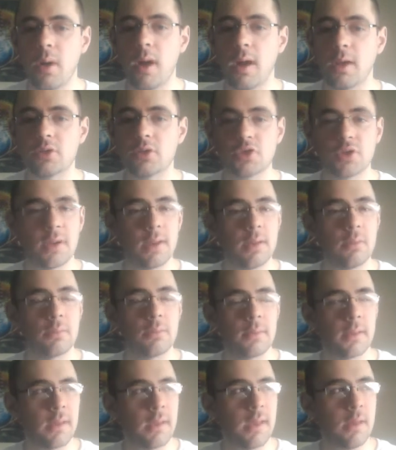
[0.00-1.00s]
to watch.
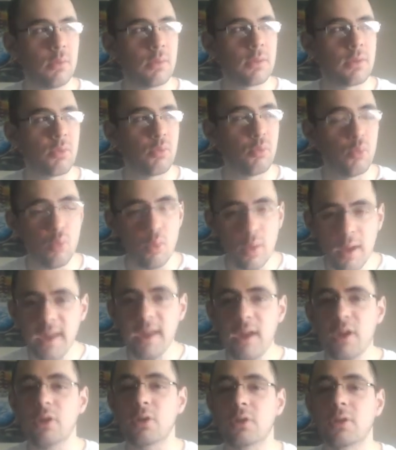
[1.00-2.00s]
It was
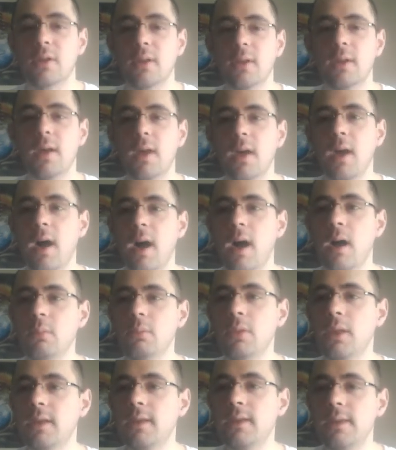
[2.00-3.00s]
weird.
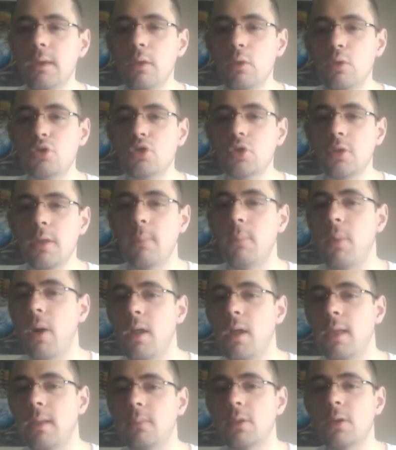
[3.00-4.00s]
I'm like, usually
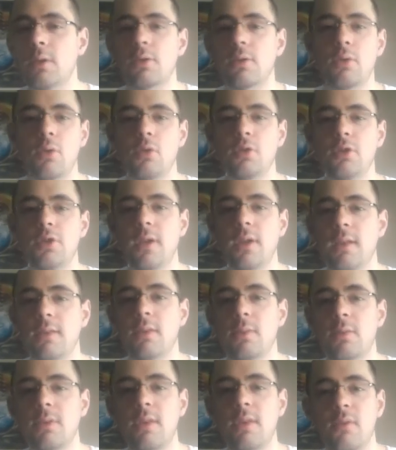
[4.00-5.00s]
Paul Heyman associates
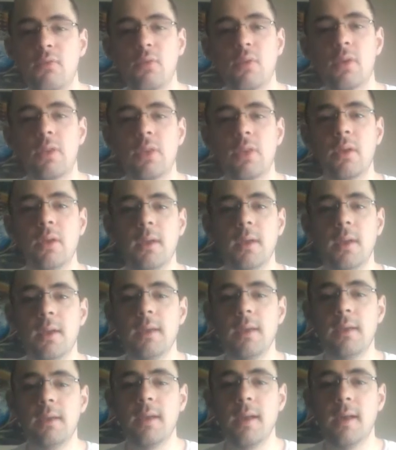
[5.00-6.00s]
himself with
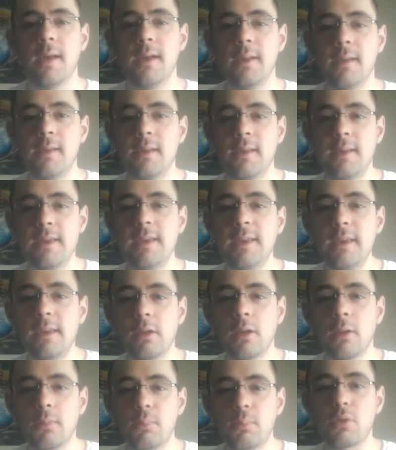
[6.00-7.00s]

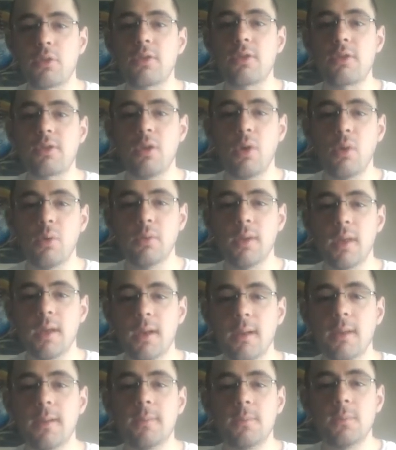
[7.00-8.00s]
heel
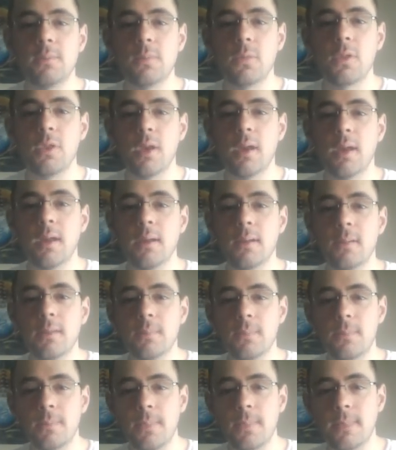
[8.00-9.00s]
persona,
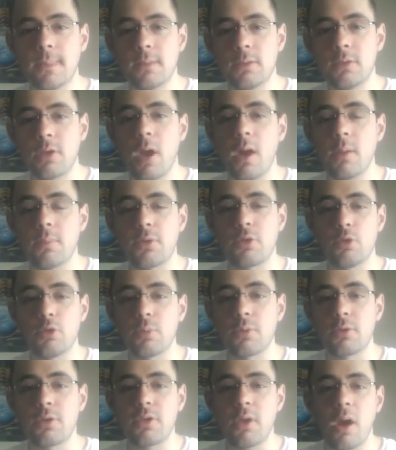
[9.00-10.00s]
the top
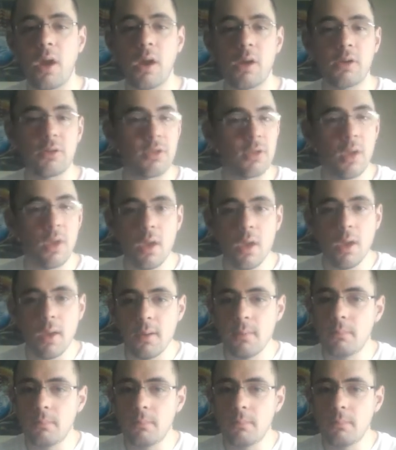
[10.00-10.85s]
superstars.